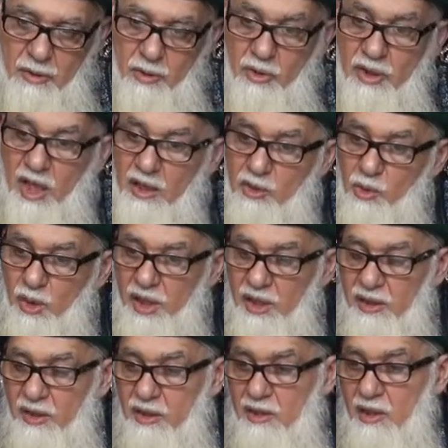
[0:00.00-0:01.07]
So that's why
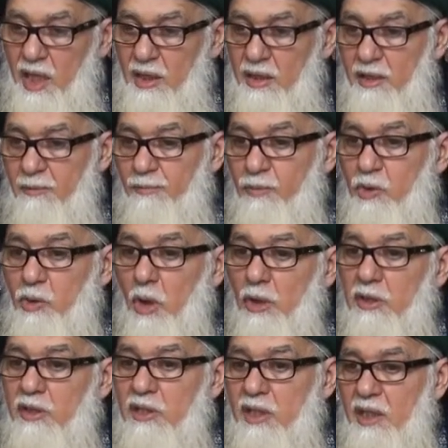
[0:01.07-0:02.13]
it is said,
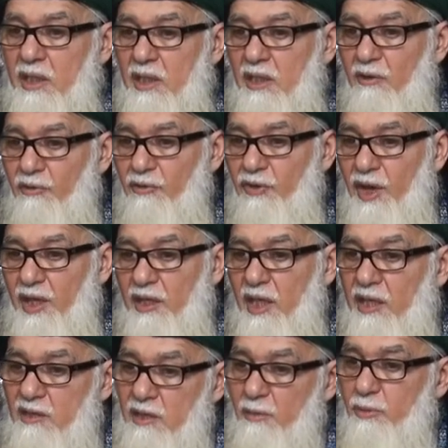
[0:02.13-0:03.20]
don't see the
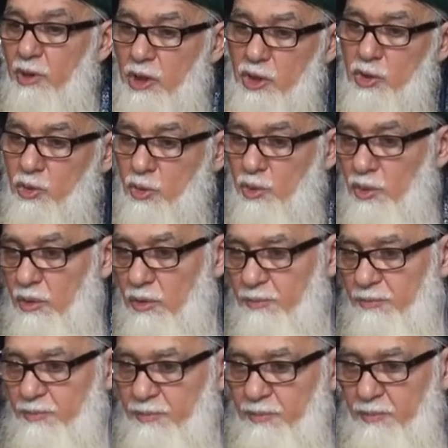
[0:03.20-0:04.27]
defect except in you.
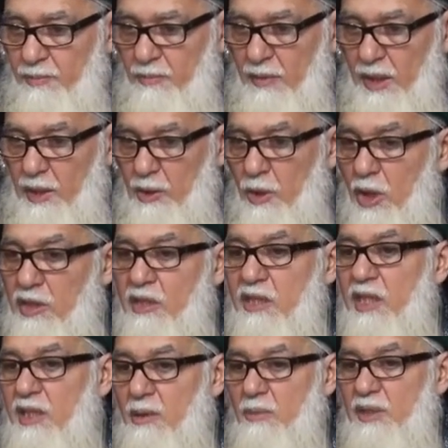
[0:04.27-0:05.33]
Don't
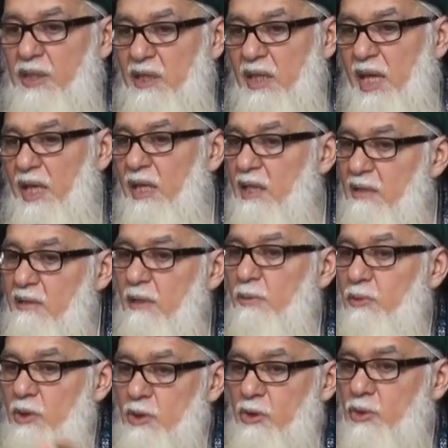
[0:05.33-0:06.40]
see the mistake
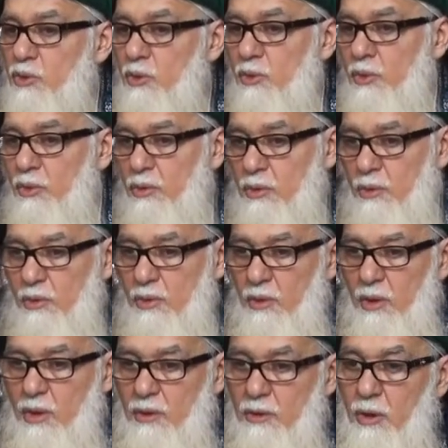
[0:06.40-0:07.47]
except in you.
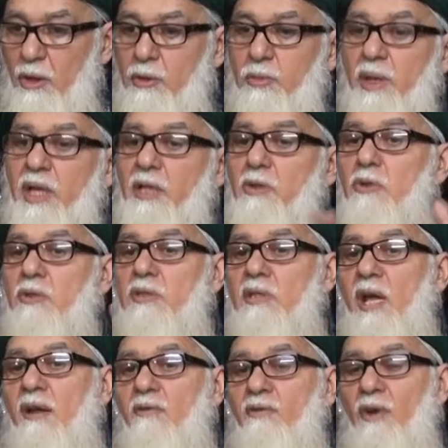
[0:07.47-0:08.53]
Don't make
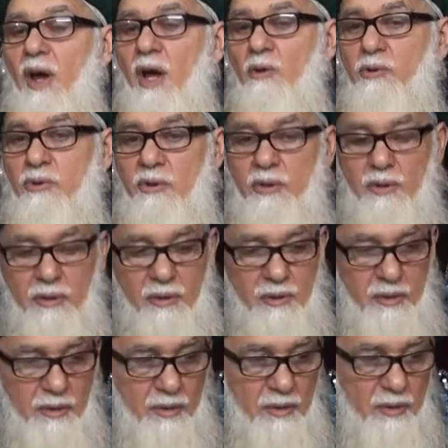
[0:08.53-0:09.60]
yourself out
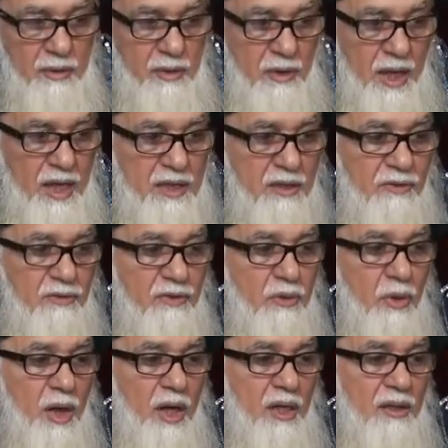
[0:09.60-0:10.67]
as if
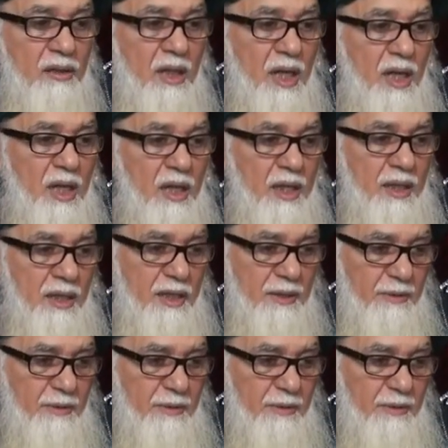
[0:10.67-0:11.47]
you are the